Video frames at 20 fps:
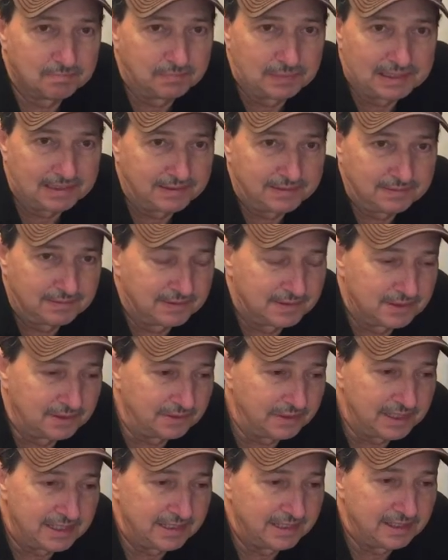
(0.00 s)
that's the
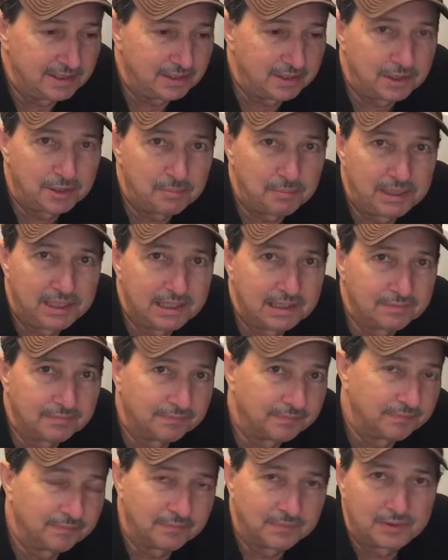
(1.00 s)
only thing it could have been.
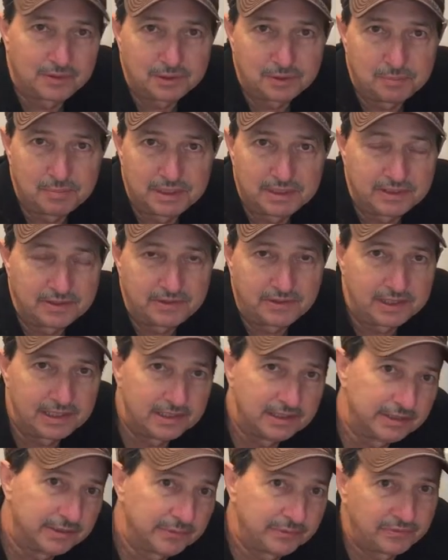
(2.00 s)
Could have been the
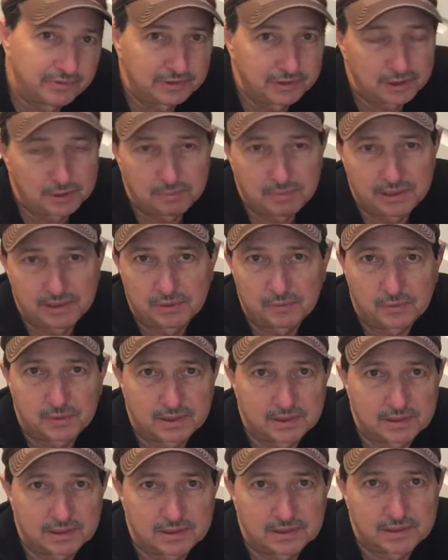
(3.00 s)
drain hose, could have been the
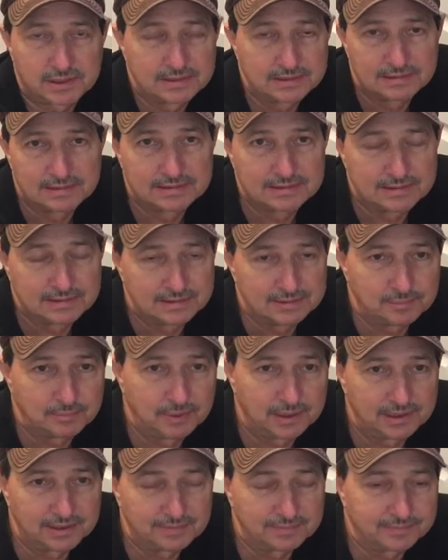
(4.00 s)
water line,
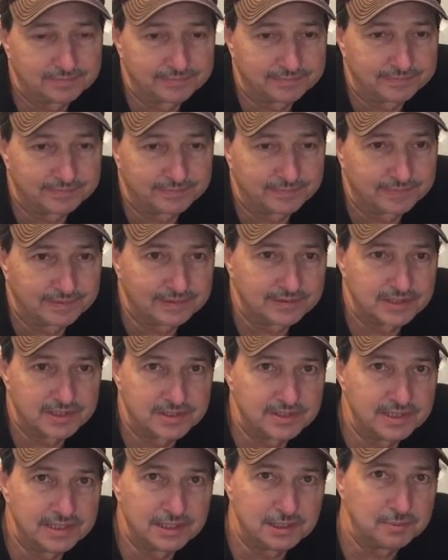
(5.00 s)
but
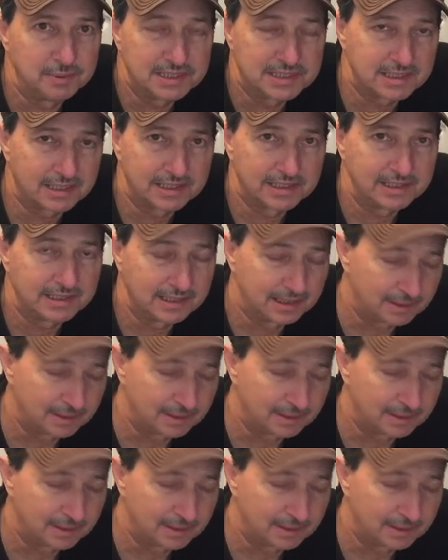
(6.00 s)
just needed to be tightened